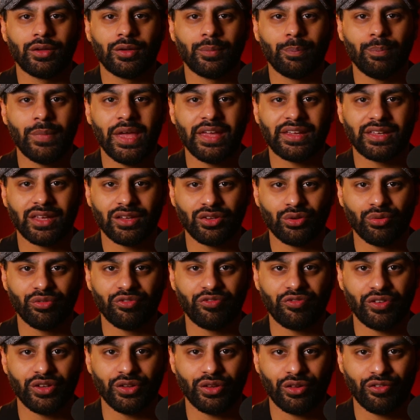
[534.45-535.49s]
making you
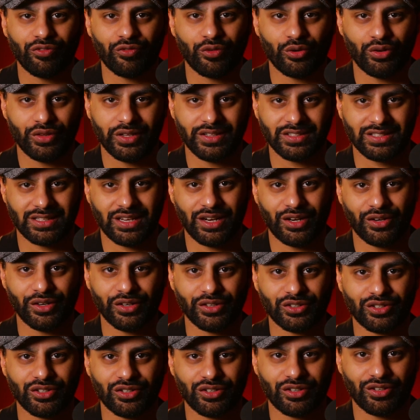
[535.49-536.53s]
feel for this
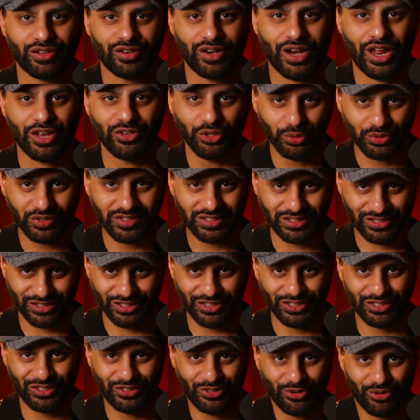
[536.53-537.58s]
character. And you
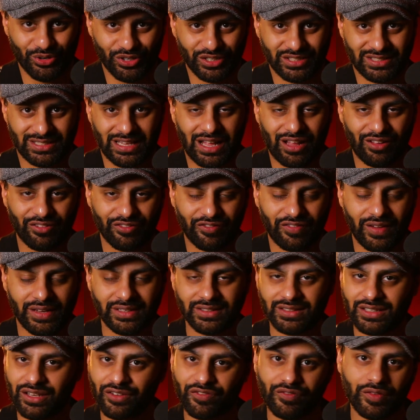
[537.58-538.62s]
see yourself in
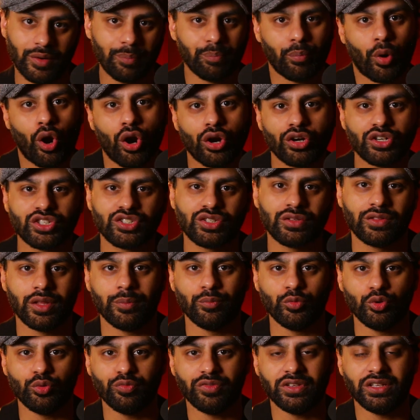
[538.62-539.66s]
different parts of the
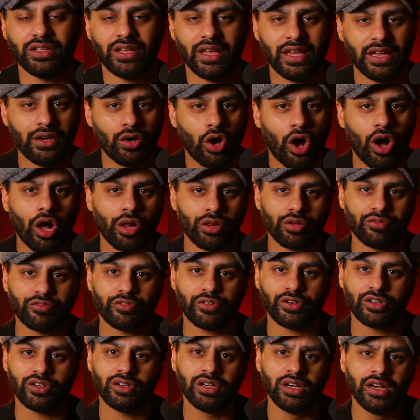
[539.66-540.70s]
movie in
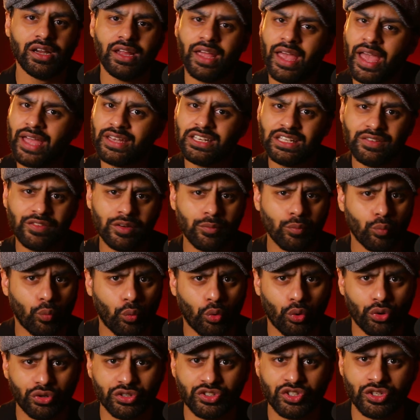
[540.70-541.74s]
Oliver. And even
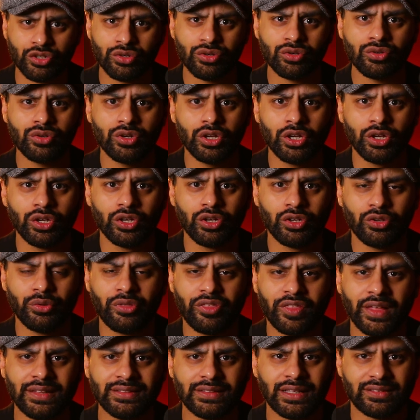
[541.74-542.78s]
more so, you
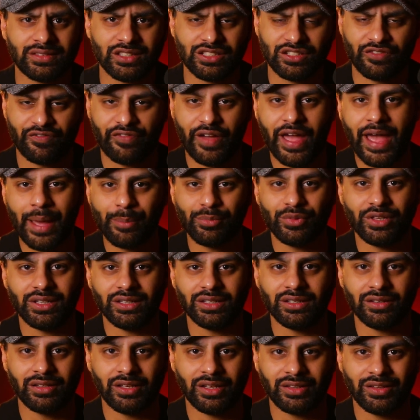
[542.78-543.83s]
think that this
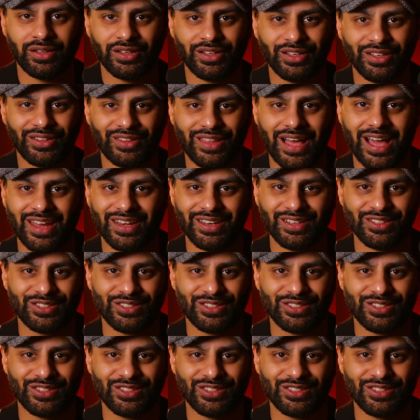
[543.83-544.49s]
family that